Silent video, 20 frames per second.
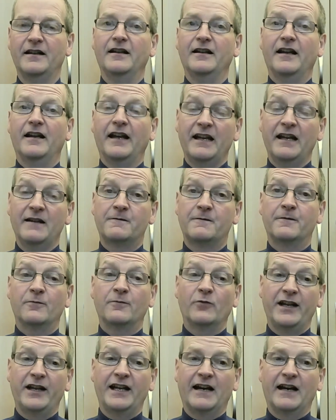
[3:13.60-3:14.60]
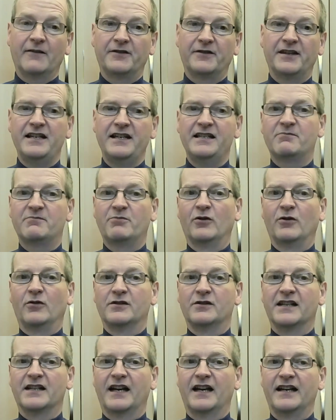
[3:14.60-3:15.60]
If we have these, Paul
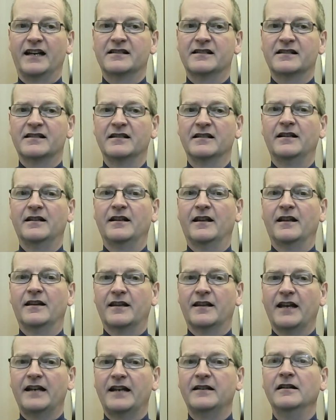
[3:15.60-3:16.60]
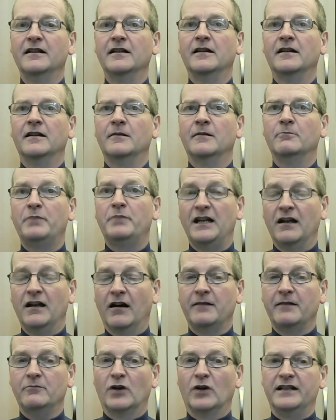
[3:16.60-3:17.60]
says, then be
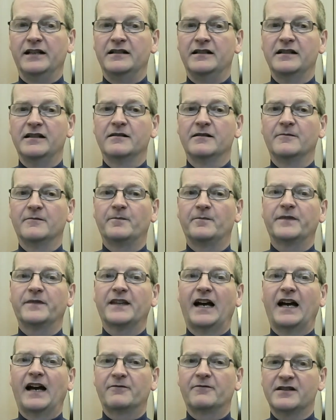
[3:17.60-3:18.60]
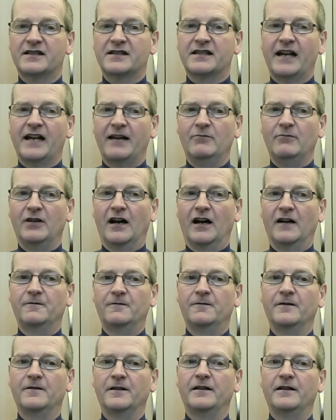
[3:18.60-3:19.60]
like-minded, have the same love,
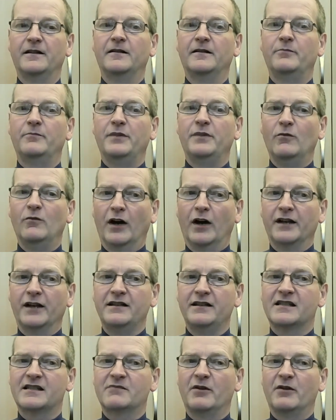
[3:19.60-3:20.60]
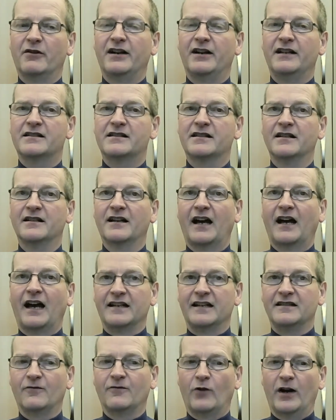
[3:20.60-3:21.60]
be one in spirit
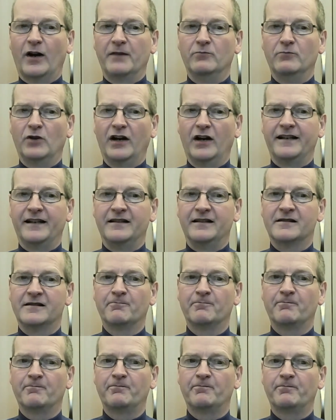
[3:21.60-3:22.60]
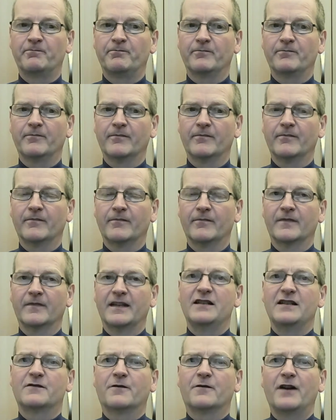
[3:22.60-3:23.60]
and of one mind.
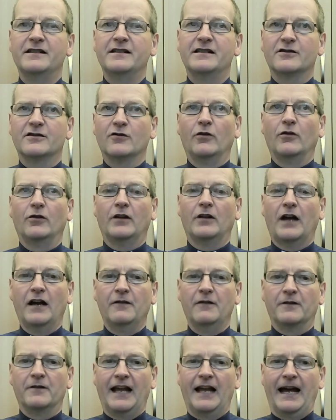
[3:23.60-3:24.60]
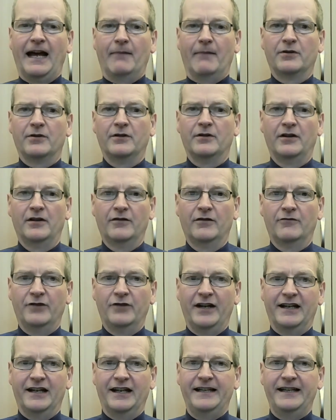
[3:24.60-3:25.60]
These phrases all overlap,
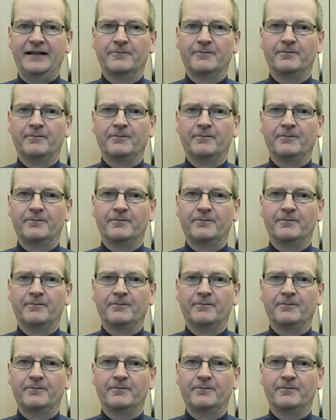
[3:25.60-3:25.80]
really,